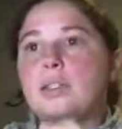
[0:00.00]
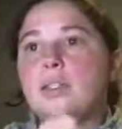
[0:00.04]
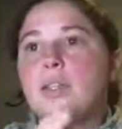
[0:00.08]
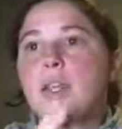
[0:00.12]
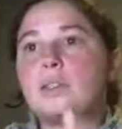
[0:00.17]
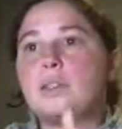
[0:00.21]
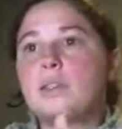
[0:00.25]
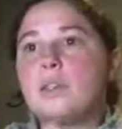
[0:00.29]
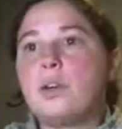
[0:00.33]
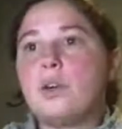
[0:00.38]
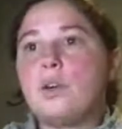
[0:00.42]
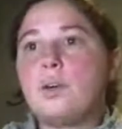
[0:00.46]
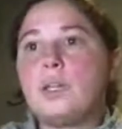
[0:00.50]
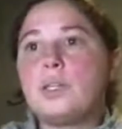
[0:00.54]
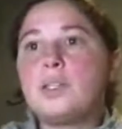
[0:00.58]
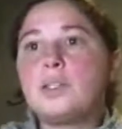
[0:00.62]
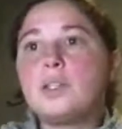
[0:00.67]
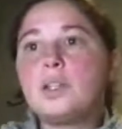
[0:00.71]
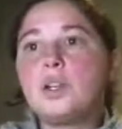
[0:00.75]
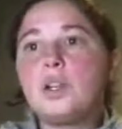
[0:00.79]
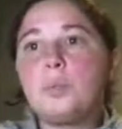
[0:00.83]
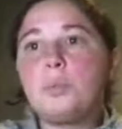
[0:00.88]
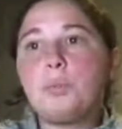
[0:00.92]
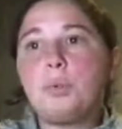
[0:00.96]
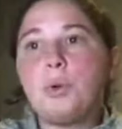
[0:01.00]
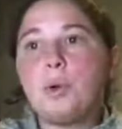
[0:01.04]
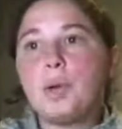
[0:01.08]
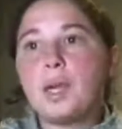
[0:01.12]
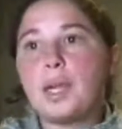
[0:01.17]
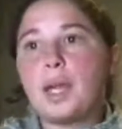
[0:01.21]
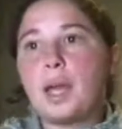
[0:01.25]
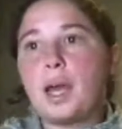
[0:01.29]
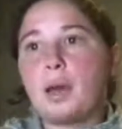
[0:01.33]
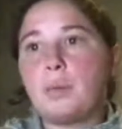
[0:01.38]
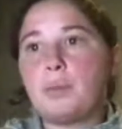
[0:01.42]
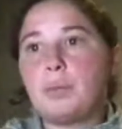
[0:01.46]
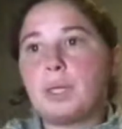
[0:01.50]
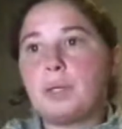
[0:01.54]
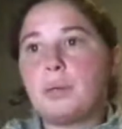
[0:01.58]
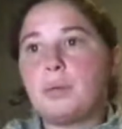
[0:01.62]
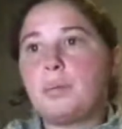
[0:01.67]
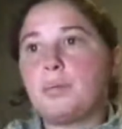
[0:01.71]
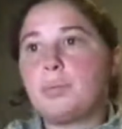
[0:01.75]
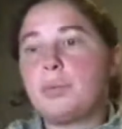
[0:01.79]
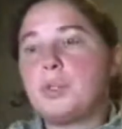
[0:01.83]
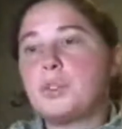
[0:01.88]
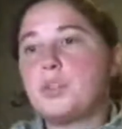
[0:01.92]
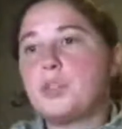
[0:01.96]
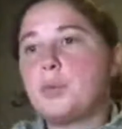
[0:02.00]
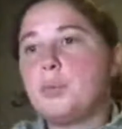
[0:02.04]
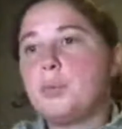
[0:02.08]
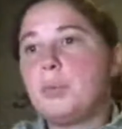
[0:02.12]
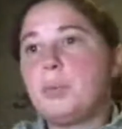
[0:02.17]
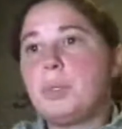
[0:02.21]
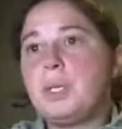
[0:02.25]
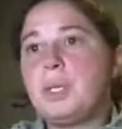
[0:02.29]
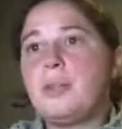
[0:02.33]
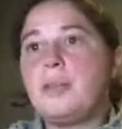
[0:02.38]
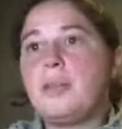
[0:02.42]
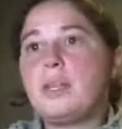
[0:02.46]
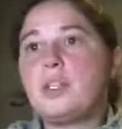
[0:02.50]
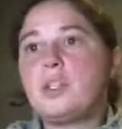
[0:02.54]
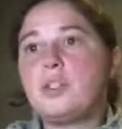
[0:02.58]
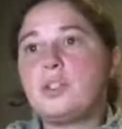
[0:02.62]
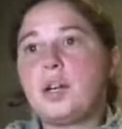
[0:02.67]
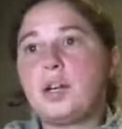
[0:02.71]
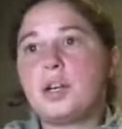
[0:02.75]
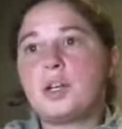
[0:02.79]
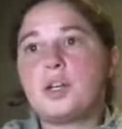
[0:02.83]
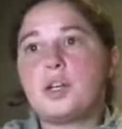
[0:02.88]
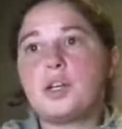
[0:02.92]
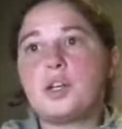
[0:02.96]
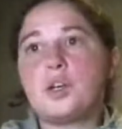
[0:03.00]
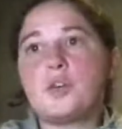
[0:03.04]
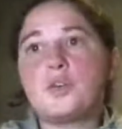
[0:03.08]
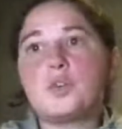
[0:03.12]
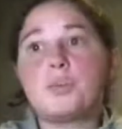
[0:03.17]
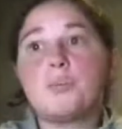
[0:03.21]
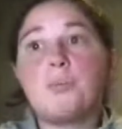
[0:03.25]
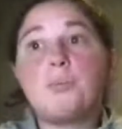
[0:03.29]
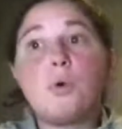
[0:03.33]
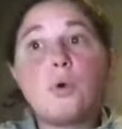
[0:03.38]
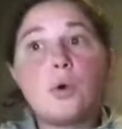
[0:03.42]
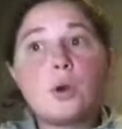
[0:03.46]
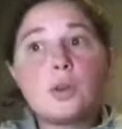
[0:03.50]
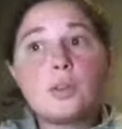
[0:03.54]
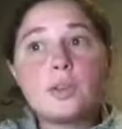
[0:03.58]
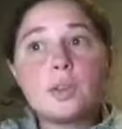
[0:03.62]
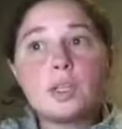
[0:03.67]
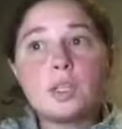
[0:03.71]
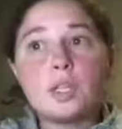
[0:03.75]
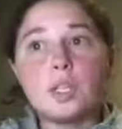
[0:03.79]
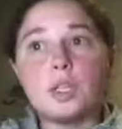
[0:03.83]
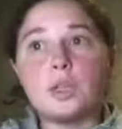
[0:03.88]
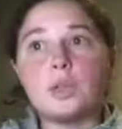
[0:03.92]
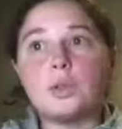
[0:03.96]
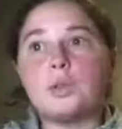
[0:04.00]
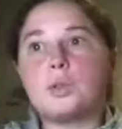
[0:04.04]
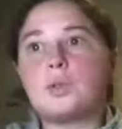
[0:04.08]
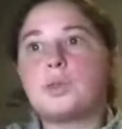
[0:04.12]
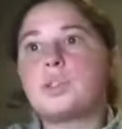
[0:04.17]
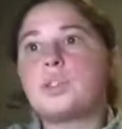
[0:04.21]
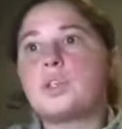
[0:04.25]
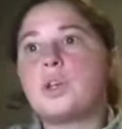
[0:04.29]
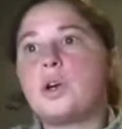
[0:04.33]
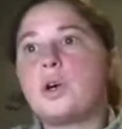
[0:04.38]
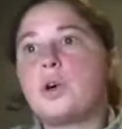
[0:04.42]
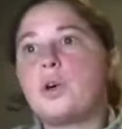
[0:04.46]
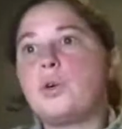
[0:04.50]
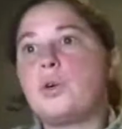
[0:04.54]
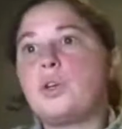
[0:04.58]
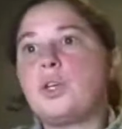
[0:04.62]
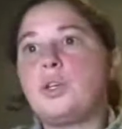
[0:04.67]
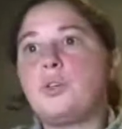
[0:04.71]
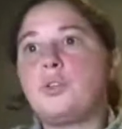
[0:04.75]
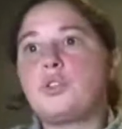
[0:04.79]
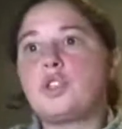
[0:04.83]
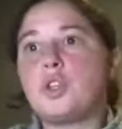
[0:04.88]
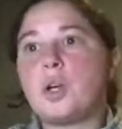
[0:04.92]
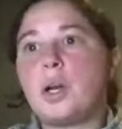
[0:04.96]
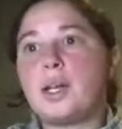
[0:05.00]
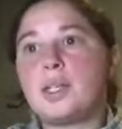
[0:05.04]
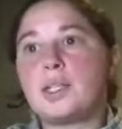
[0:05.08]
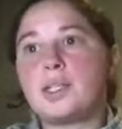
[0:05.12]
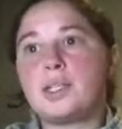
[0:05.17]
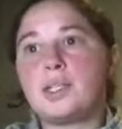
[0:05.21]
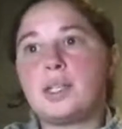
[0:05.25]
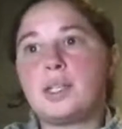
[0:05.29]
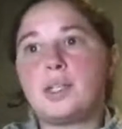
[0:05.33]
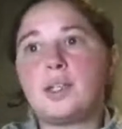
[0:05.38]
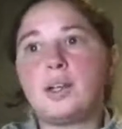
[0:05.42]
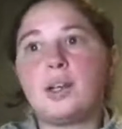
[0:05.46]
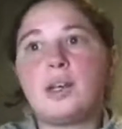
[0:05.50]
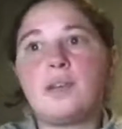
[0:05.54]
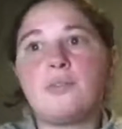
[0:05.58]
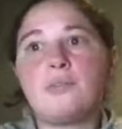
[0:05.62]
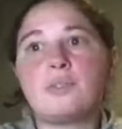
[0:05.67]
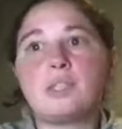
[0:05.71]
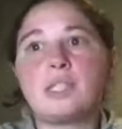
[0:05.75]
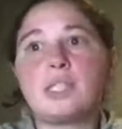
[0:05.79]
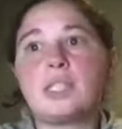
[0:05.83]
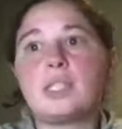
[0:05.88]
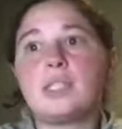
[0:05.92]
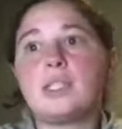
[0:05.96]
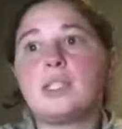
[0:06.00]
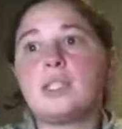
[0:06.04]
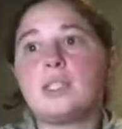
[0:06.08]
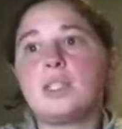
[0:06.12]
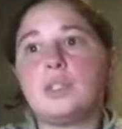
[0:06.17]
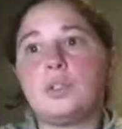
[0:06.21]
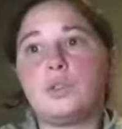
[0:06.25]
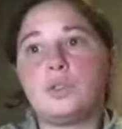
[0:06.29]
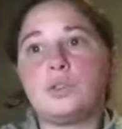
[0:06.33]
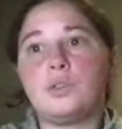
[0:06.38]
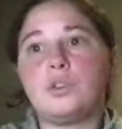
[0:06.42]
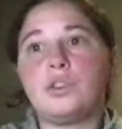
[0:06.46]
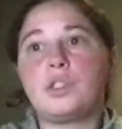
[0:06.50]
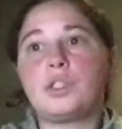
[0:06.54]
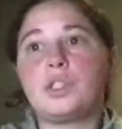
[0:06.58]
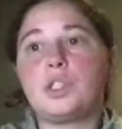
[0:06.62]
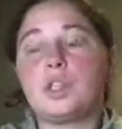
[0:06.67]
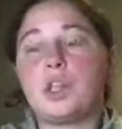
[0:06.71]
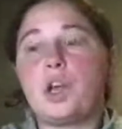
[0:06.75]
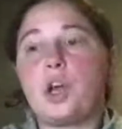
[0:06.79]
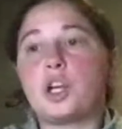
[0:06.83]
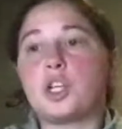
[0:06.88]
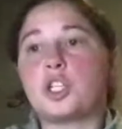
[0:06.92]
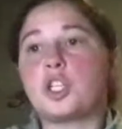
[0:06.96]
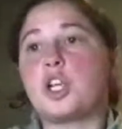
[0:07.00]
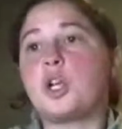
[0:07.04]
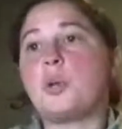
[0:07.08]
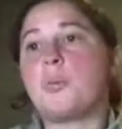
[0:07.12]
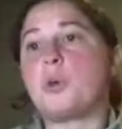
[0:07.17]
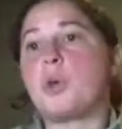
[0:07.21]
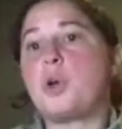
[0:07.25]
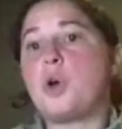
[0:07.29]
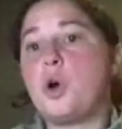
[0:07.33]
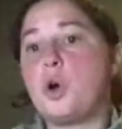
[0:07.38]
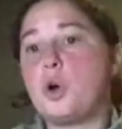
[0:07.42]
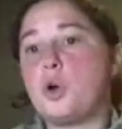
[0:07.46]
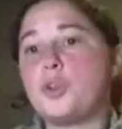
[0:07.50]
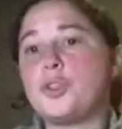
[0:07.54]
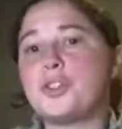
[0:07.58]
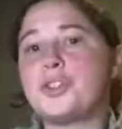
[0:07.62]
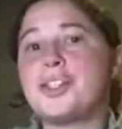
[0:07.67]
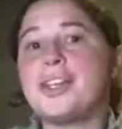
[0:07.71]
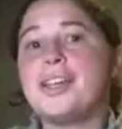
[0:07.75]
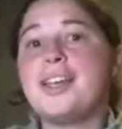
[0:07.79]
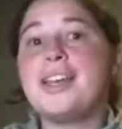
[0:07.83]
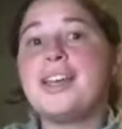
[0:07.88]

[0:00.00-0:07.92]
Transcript: So it's a good point, Abby. Presumably the instructor knows more than you, so you trust that their emphasis is useful to long-term goals.